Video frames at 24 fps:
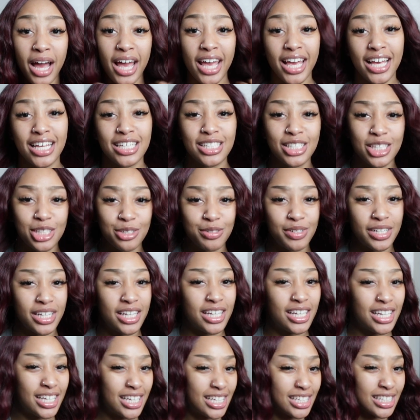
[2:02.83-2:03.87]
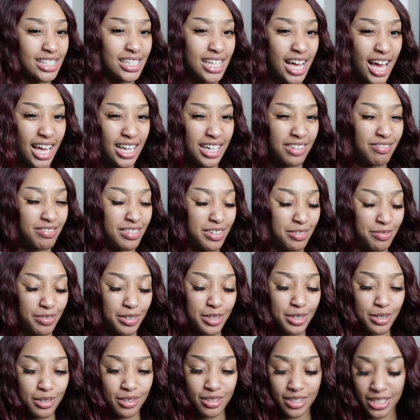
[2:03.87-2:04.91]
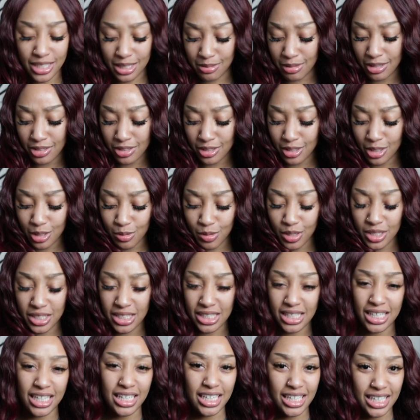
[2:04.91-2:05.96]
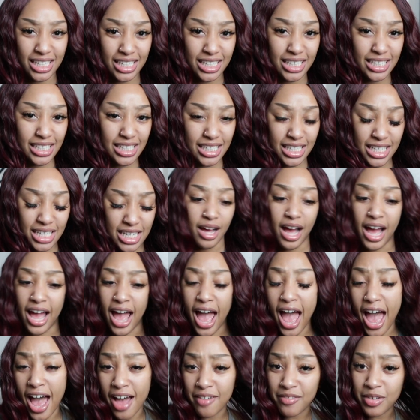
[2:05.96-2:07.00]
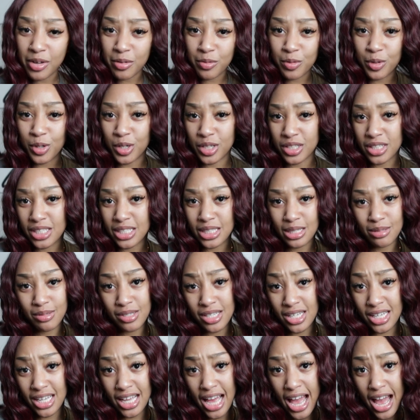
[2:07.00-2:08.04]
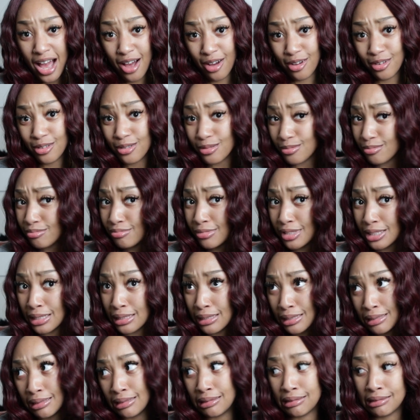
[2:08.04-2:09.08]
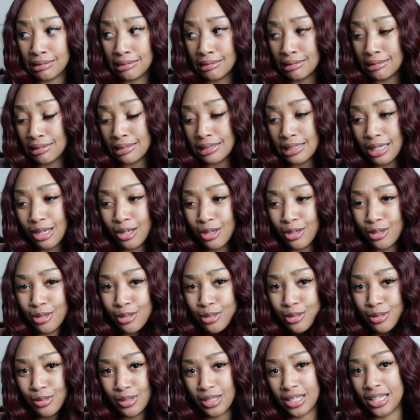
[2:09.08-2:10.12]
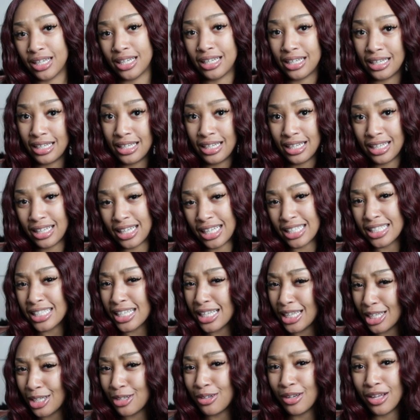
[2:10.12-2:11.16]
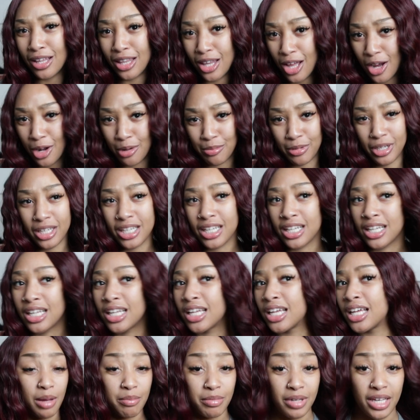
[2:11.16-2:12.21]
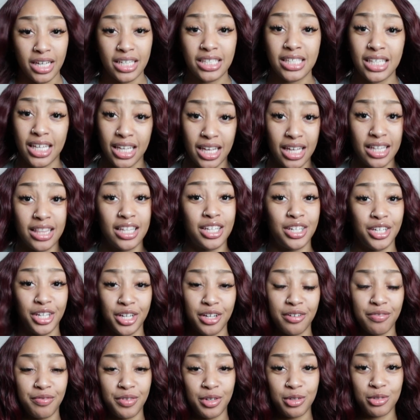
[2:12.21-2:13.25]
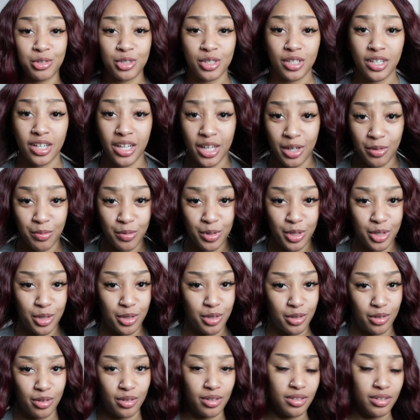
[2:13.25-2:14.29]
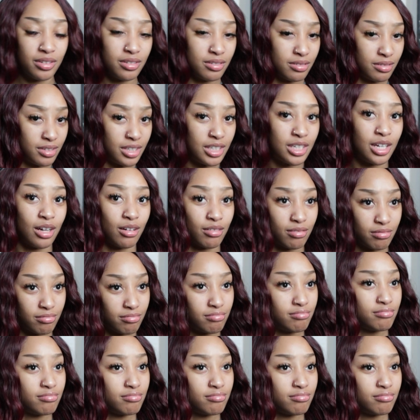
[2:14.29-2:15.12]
my hands through it, it is kind of difficult, especially towards the end. I haven't worn this wig out, so that's a little alarming. I'm guessing in the near future it will, you know,